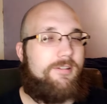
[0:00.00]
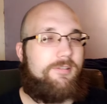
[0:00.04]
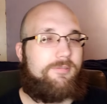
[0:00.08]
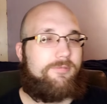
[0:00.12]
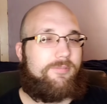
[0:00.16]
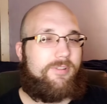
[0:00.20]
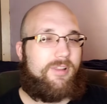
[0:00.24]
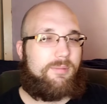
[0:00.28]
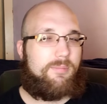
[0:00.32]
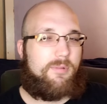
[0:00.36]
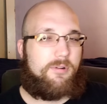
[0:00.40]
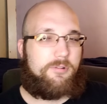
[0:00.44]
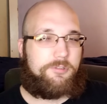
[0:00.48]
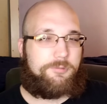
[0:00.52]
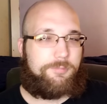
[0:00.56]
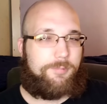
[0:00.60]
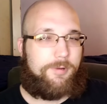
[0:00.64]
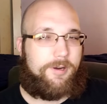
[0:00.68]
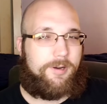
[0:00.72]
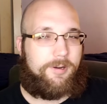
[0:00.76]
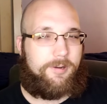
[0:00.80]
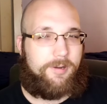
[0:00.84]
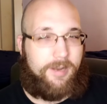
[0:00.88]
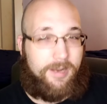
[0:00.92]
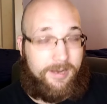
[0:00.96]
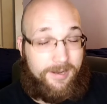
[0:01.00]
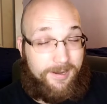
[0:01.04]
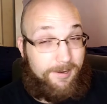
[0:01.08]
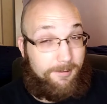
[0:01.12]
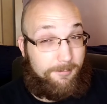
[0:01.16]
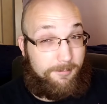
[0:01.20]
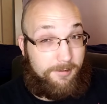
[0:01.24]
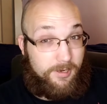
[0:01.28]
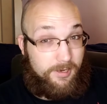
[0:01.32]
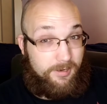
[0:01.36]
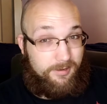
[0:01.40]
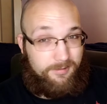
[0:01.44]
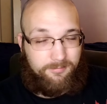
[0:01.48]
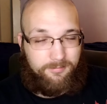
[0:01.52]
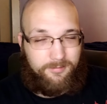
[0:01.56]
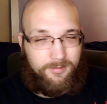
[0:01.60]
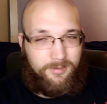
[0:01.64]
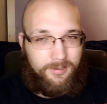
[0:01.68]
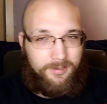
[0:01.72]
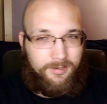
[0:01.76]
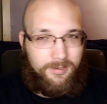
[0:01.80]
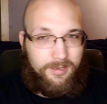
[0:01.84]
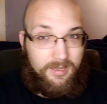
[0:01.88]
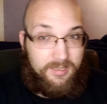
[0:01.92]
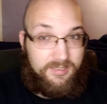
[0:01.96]
for the most part anyway,
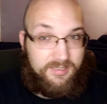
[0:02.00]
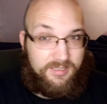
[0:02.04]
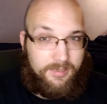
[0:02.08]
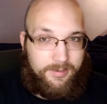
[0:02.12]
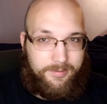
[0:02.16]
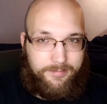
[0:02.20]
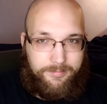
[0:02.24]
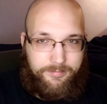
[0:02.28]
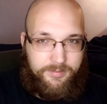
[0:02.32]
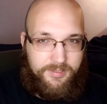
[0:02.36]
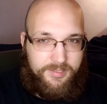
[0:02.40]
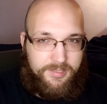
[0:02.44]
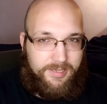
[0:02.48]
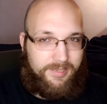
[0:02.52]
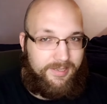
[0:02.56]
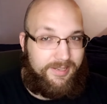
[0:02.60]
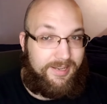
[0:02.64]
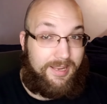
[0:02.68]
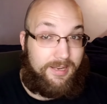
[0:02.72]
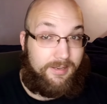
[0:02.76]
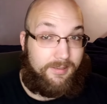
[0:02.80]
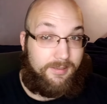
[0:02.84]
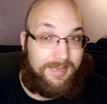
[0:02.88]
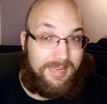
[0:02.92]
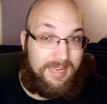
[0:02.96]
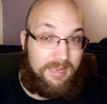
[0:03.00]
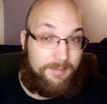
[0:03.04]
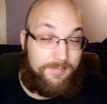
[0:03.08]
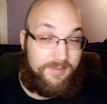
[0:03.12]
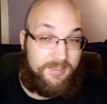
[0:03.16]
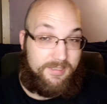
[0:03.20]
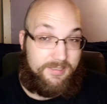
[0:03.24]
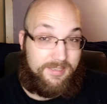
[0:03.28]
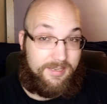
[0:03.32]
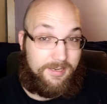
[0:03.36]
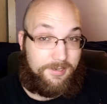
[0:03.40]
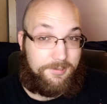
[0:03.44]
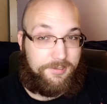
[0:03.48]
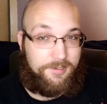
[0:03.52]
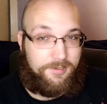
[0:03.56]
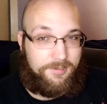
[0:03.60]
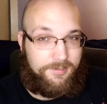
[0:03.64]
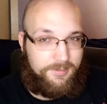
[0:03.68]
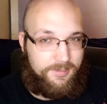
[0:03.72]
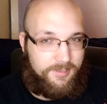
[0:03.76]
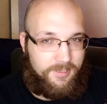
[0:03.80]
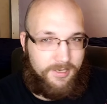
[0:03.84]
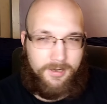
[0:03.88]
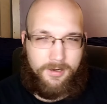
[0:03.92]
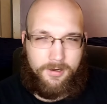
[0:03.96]
as I've seen in comment
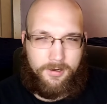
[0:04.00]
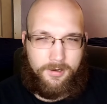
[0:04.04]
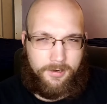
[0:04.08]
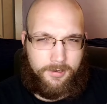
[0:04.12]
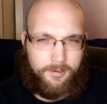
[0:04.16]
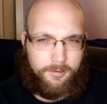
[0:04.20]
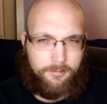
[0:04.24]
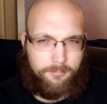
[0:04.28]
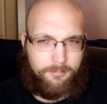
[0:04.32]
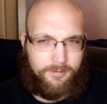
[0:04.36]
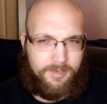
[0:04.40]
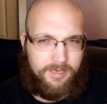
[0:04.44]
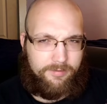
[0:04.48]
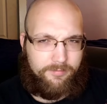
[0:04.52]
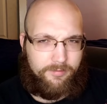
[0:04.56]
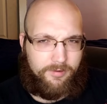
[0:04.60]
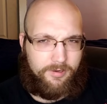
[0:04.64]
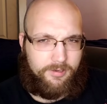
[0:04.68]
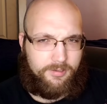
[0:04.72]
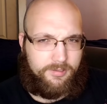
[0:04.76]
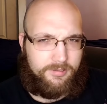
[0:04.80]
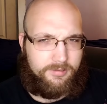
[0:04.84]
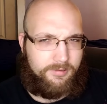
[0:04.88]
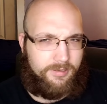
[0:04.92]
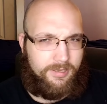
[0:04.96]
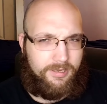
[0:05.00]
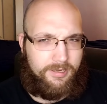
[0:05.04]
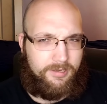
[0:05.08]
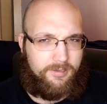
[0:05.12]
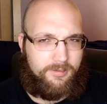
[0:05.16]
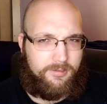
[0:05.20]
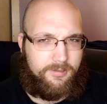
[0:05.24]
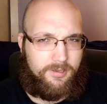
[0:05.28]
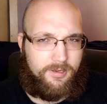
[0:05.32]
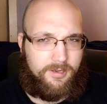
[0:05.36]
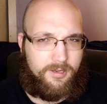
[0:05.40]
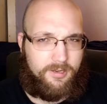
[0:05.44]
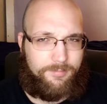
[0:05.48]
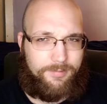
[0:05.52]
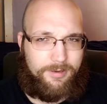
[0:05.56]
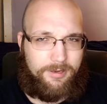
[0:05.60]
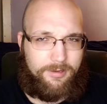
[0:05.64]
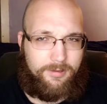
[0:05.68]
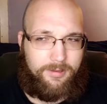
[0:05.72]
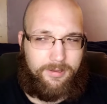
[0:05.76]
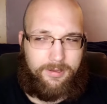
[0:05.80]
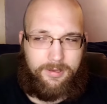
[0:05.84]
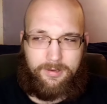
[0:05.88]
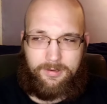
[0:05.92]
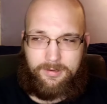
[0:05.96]
sections whenever they talk
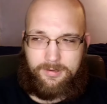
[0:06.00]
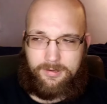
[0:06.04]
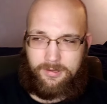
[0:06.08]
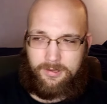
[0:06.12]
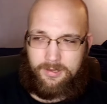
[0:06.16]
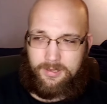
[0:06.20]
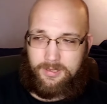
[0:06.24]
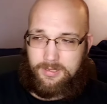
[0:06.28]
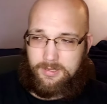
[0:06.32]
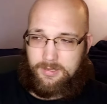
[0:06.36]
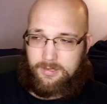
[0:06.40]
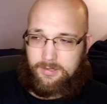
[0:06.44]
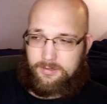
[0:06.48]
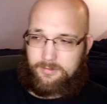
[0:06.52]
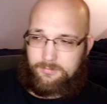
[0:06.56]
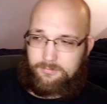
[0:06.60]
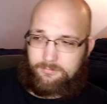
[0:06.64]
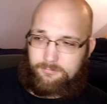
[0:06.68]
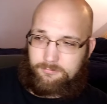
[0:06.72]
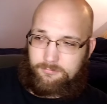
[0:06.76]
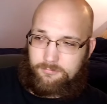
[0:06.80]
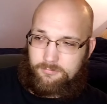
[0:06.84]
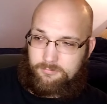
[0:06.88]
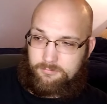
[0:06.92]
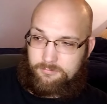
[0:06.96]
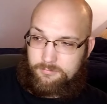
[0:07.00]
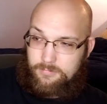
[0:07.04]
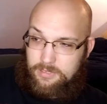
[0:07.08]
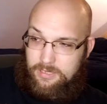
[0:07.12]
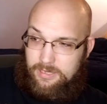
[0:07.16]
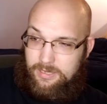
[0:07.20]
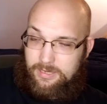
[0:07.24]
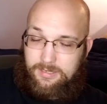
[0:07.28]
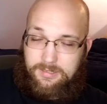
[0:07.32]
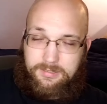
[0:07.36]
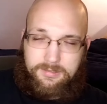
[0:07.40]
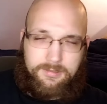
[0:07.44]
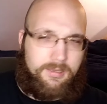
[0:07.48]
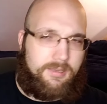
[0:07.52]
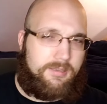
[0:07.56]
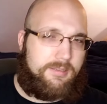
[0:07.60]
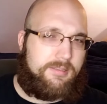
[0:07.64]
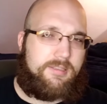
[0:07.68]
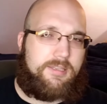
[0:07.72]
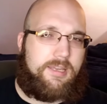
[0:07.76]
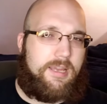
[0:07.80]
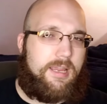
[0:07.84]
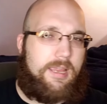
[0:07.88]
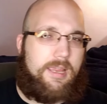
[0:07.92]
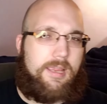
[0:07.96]
about like
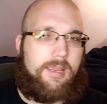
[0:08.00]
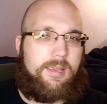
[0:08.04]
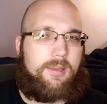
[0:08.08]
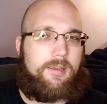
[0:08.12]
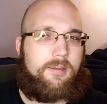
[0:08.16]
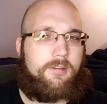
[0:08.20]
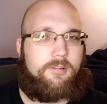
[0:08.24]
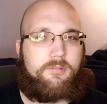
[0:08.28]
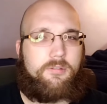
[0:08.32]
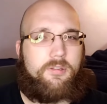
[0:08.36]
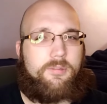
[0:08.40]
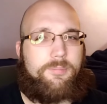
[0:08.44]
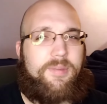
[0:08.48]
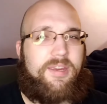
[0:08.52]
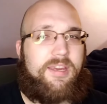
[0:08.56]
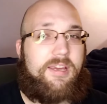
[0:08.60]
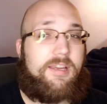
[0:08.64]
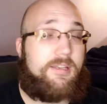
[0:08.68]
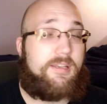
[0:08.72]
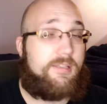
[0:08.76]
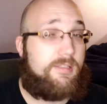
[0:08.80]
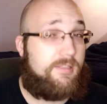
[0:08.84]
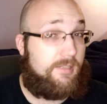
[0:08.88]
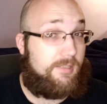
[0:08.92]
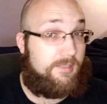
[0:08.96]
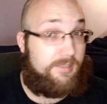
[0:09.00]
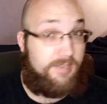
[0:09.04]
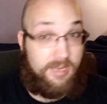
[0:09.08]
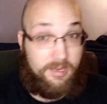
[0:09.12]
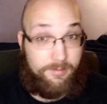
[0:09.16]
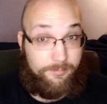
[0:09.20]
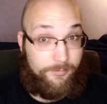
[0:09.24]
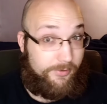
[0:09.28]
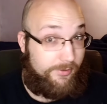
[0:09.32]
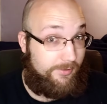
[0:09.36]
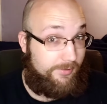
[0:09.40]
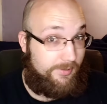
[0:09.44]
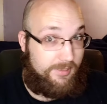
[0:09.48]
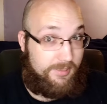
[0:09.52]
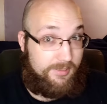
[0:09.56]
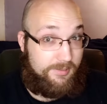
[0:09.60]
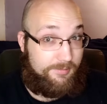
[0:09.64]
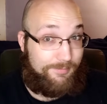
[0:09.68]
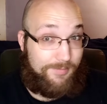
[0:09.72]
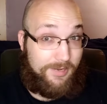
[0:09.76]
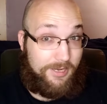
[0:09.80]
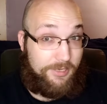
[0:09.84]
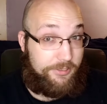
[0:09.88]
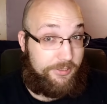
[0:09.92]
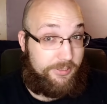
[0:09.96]
let's say the biggest example is
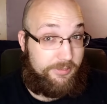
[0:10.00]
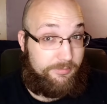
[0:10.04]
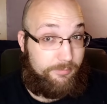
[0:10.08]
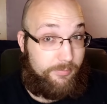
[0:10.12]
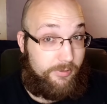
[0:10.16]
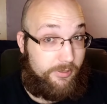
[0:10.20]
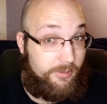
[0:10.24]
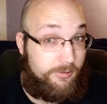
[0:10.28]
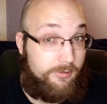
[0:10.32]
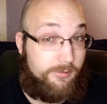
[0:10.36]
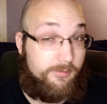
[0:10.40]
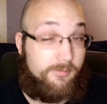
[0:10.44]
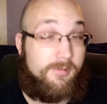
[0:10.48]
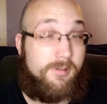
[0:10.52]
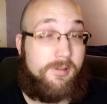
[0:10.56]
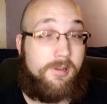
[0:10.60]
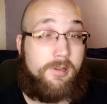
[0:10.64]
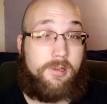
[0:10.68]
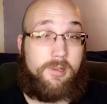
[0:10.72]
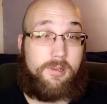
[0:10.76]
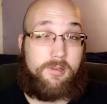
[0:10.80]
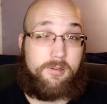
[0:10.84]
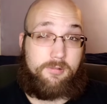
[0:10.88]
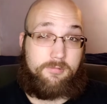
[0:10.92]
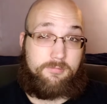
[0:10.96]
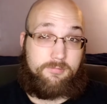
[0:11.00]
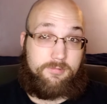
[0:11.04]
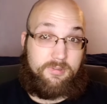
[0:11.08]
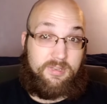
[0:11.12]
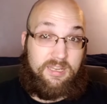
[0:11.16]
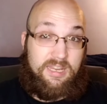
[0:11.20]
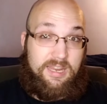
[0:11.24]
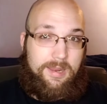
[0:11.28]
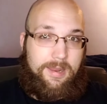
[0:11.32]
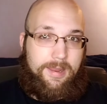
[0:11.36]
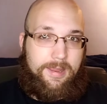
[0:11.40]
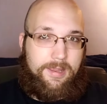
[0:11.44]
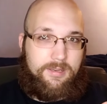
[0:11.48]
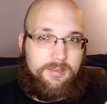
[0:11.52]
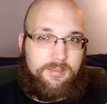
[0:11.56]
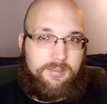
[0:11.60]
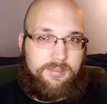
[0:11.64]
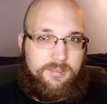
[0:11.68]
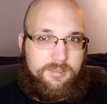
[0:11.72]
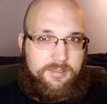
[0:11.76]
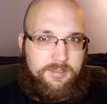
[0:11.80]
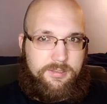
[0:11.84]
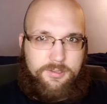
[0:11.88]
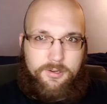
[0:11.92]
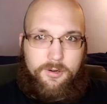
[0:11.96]
Majin Buu. He
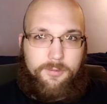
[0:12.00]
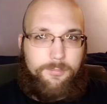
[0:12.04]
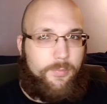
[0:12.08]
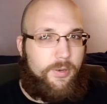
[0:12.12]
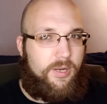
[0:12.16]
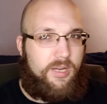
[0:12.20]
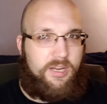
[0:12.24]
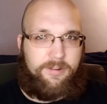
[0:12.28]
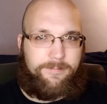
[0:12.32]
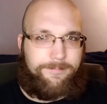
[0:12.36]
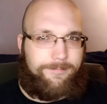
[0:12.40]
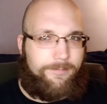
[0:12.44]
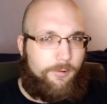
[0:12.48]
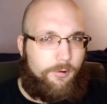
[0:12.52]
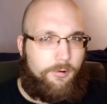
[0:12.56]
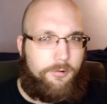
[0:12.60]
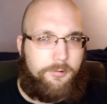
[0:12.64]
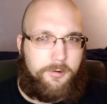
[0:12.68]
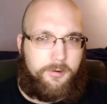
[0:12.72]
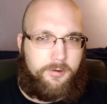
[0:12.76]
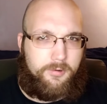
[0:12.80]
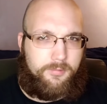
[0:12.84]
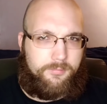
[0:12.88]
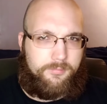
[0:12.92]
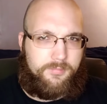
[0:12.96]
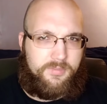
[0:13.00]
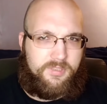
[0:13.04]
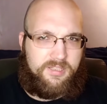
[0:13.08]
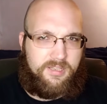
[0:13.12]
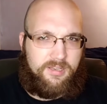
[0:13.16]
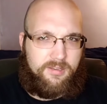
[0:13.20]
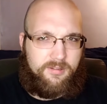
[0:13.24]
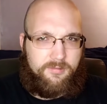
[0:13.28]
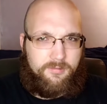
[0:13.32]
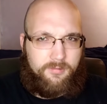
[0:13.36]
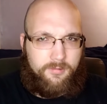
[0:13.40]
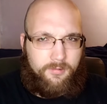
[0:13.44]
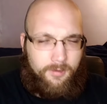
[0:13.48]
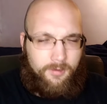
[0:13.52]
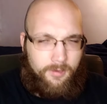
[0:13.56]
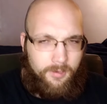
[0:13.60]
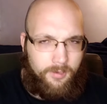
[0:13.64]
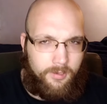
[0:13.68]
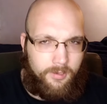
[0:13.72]
has so many forms, and